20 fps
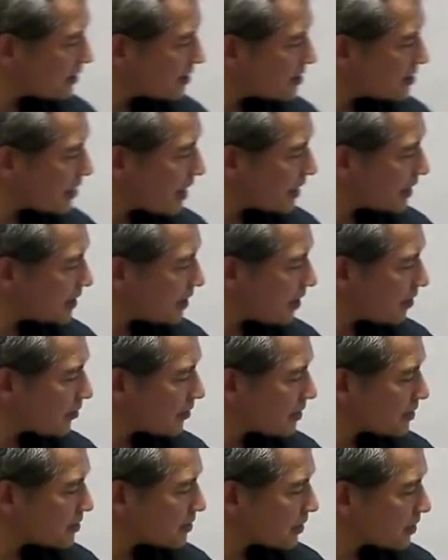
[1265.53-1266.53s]
the second
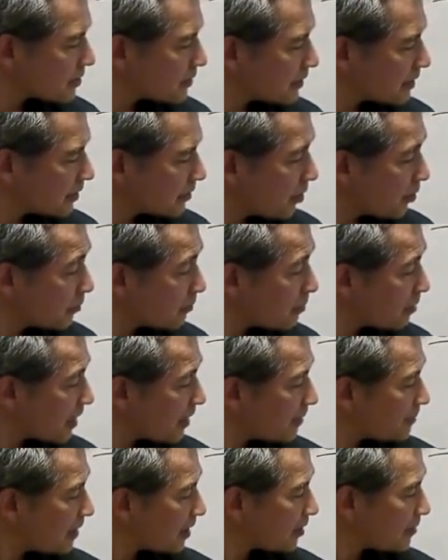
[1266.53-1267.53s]
arrow that starts with a lone
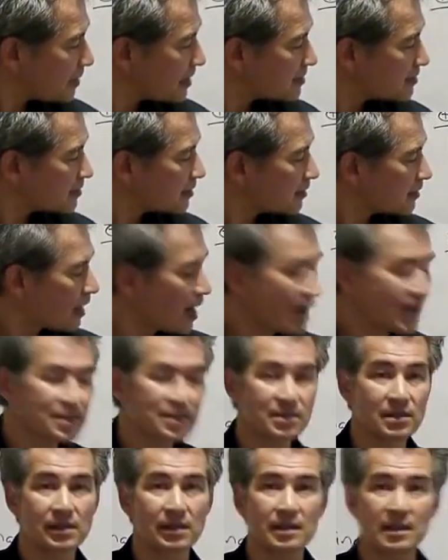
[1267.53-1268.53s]
pair, means that the
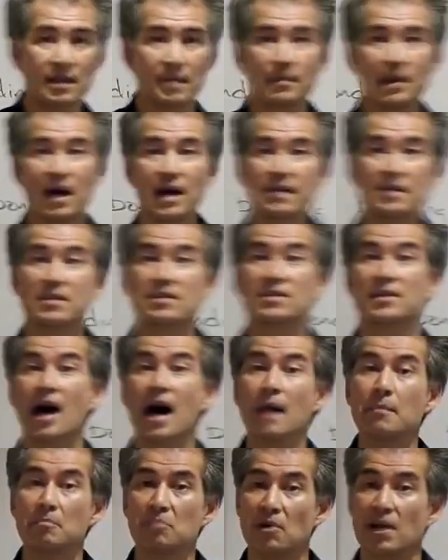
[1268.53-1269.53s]
oxygen-lithium bond does
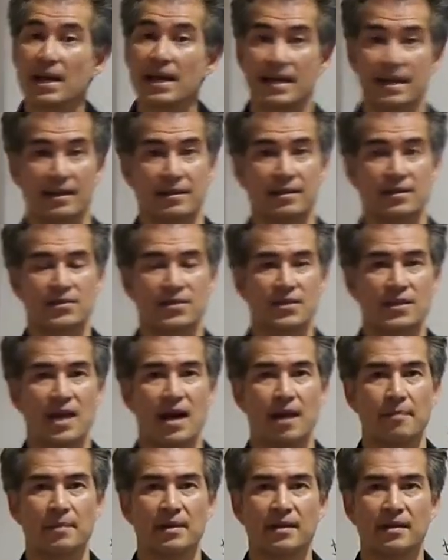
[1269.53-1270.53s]
not break in this
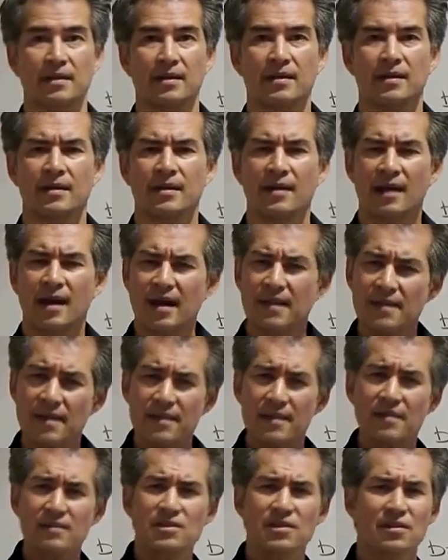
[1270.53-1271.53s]
step. And
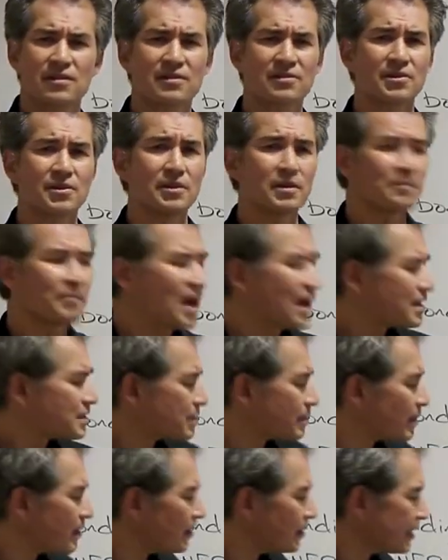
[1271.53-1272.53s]
then there's a third
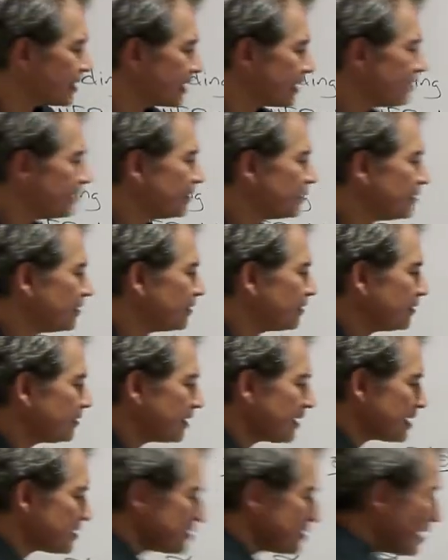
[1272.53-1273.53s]
possibility that has